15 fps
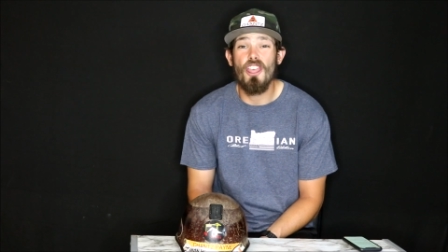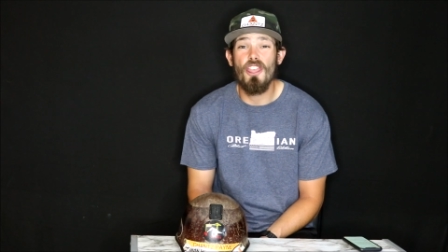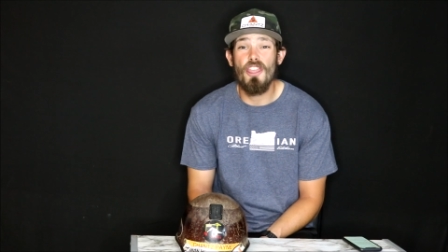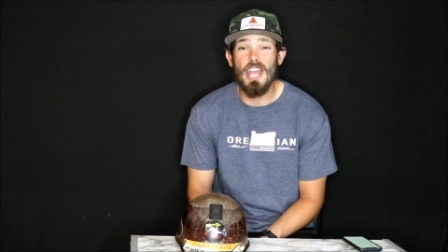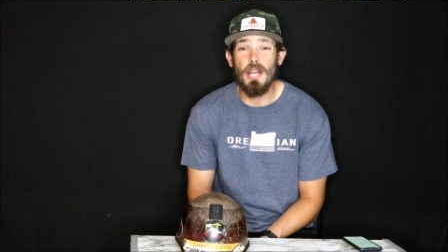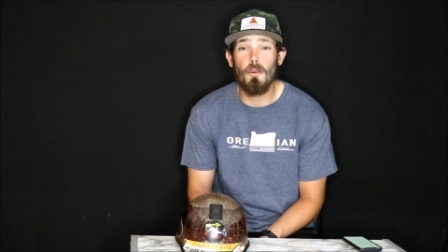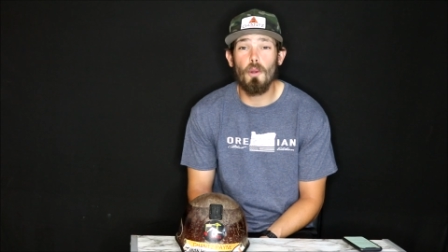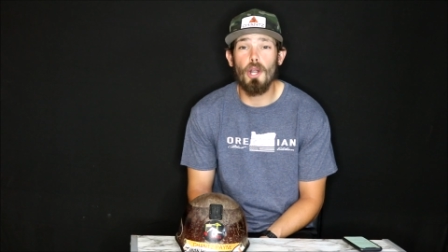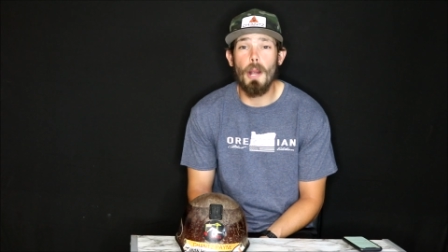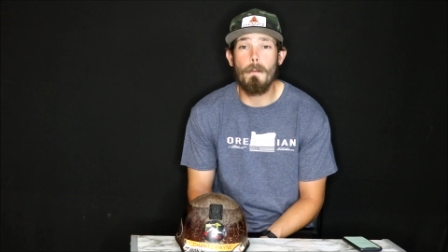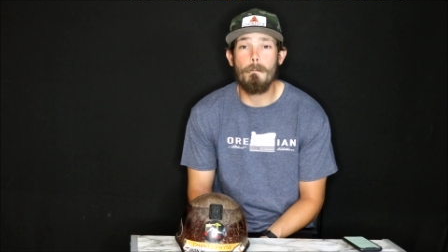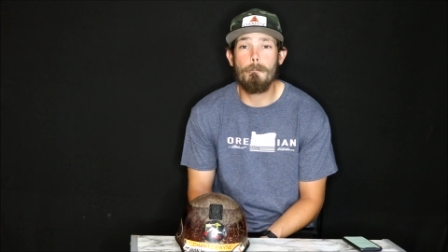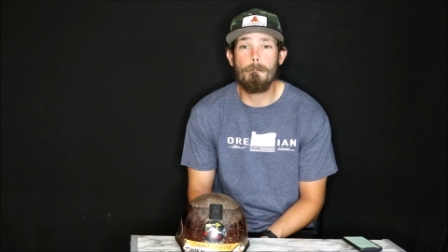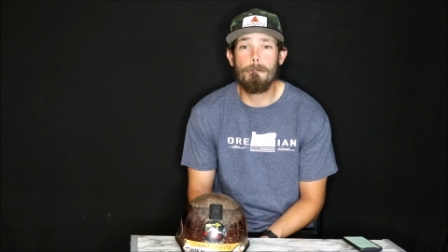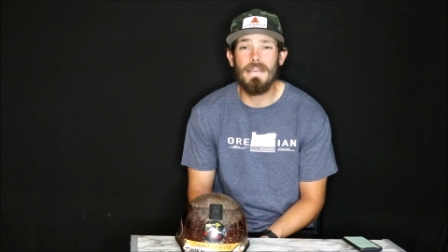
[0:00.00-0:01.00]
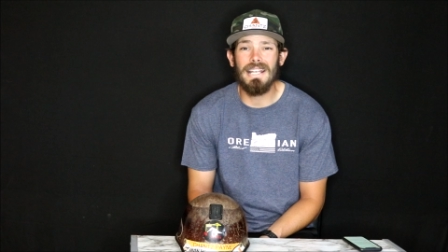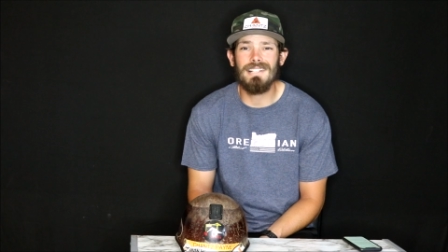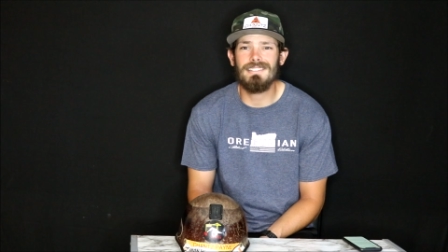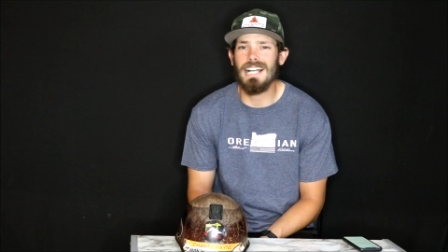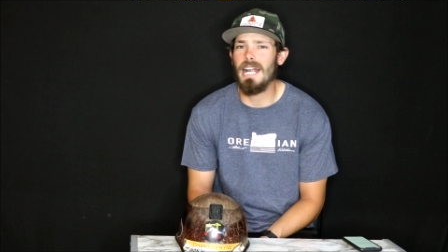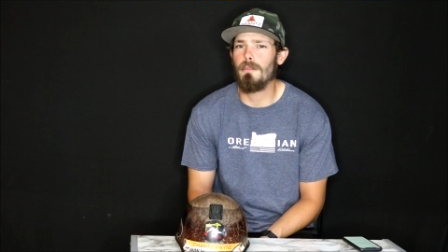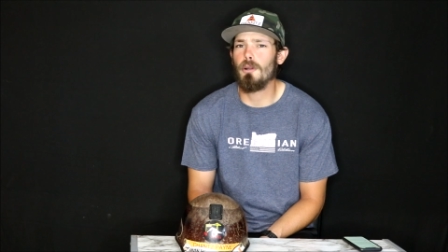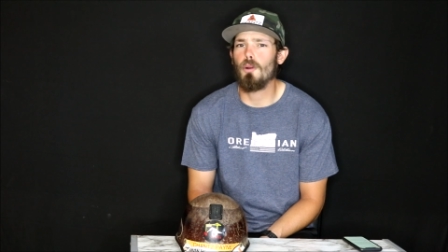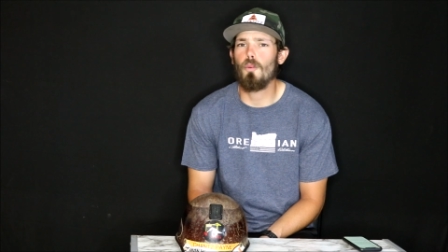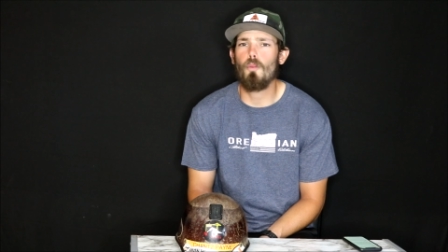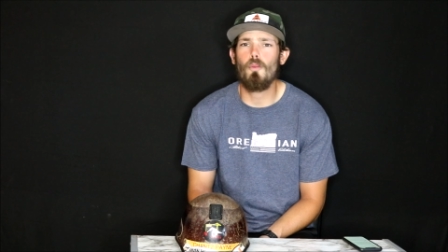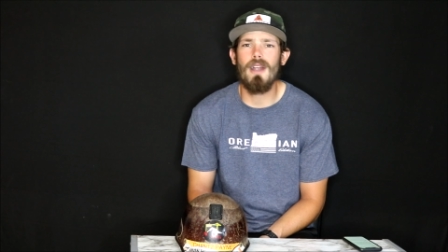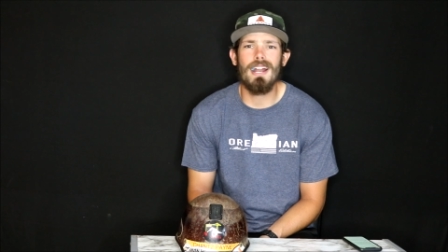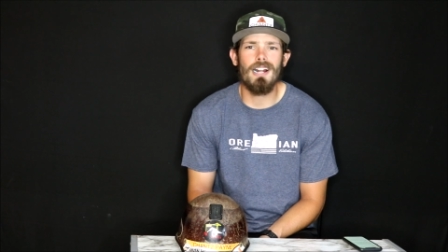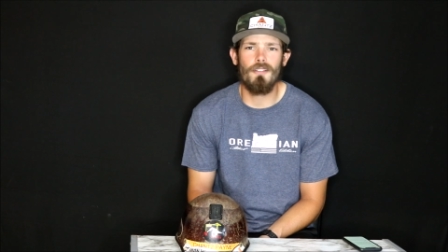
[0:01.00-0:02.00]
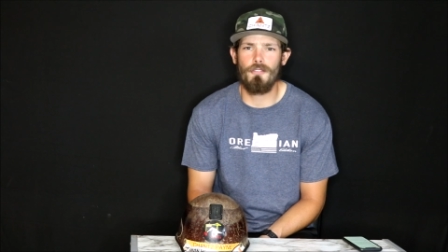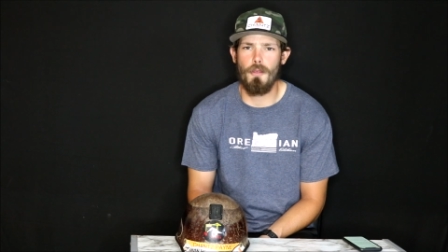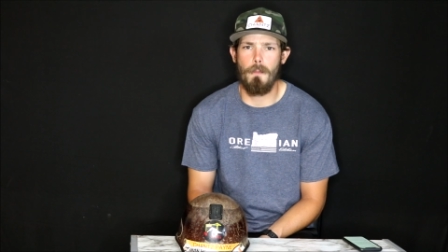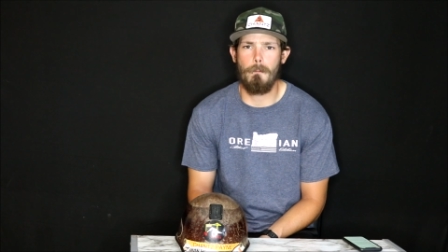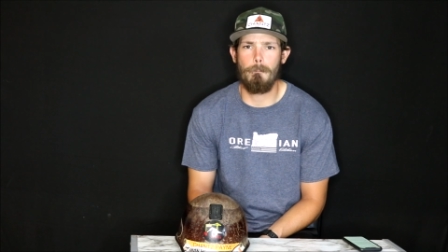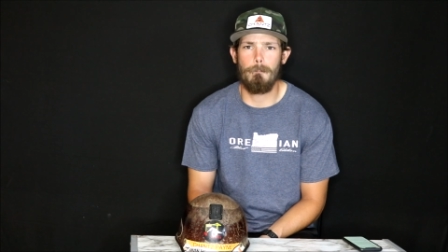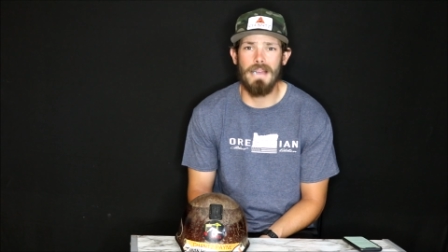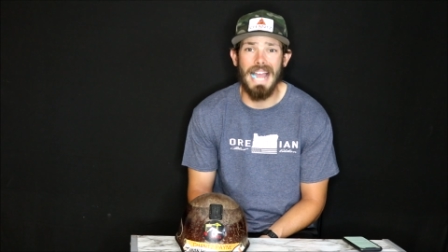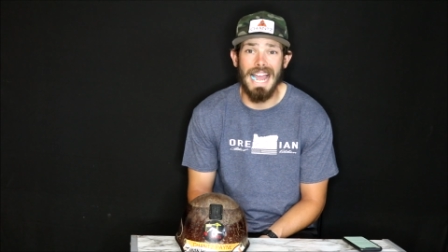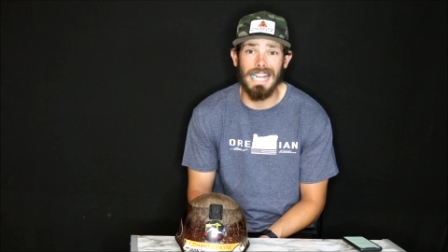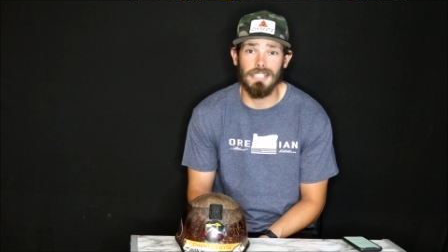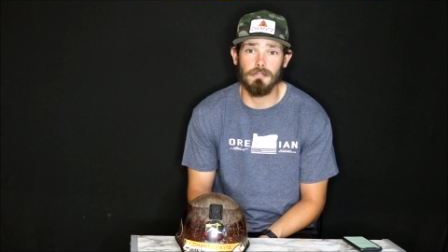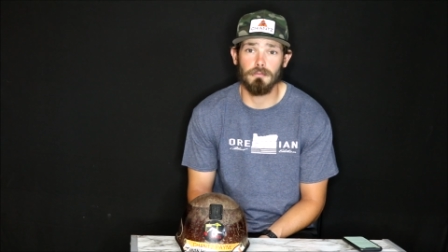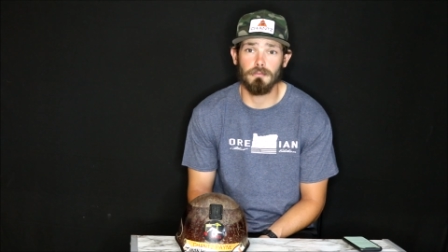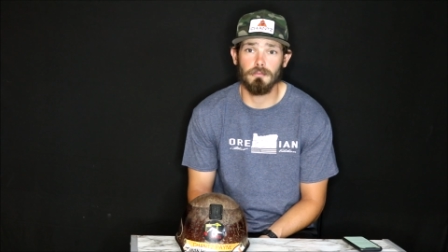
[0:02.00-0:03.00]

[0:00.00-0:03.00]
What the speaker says: They were a big timer right off the bat.